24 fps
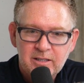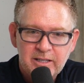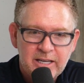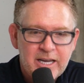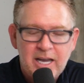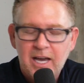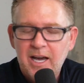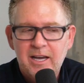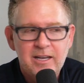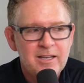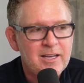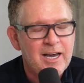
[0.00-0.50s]

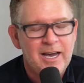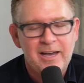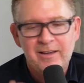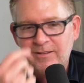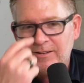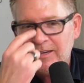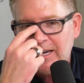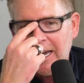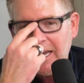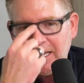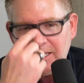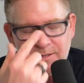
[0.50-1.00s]
Like
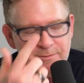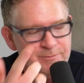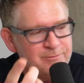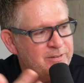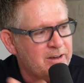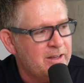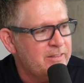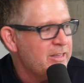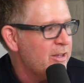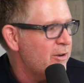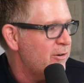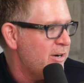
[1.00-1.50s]
I, I, had some
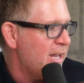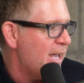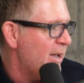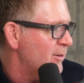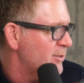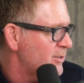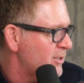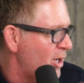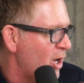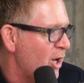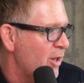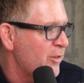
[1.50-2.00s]
fun the other day. I
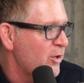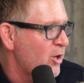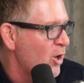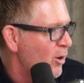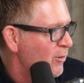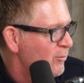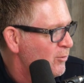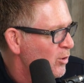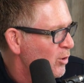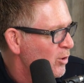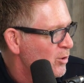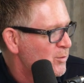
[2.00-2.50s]
was on the
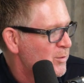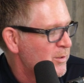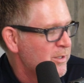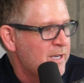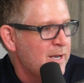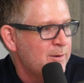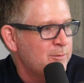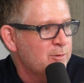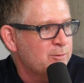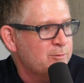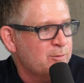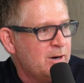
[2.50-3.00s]
golf course with a
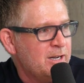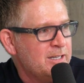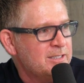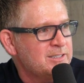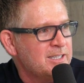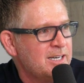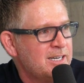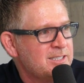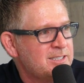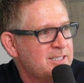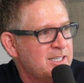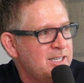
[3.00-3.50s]
couple
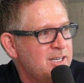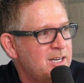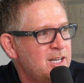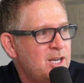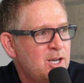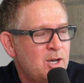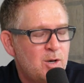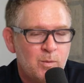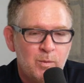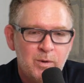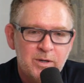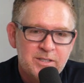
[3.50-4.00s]
friends and I said,
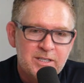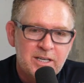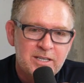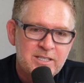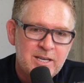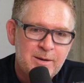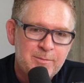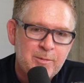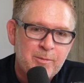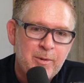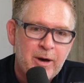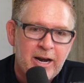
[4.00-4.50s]
when was the
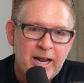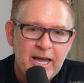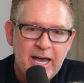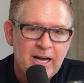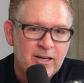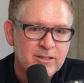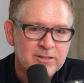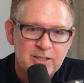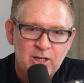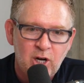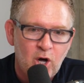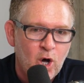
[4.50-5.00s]
last time you bought a house?